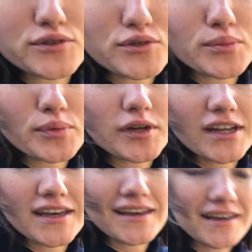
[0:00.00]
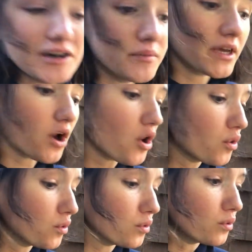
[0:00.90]
so pretty. I'm like,
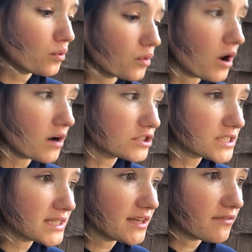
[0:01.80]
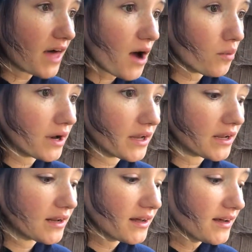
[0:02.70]
oh, I'll just leave that
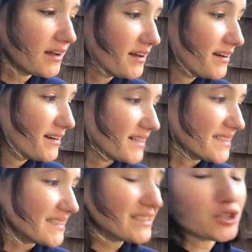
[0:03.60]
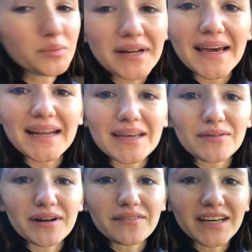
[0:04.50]
one. No, but I gotta get
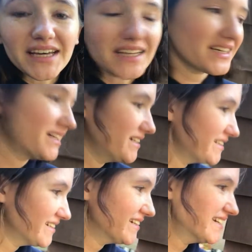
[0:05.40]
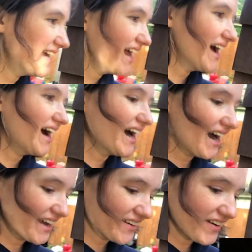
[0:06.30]
rid of it.
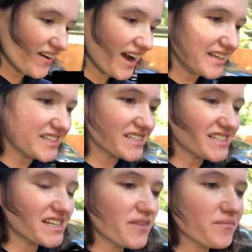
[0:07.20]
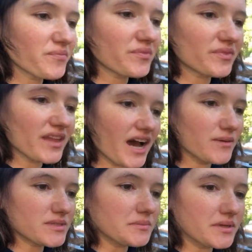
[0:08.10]
I don't know,
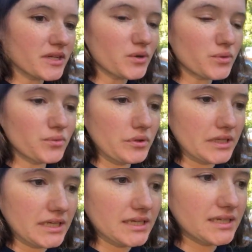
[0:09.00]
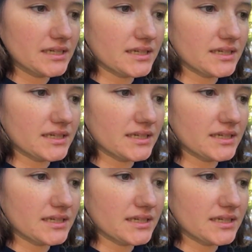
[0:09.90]
I'm somebody who really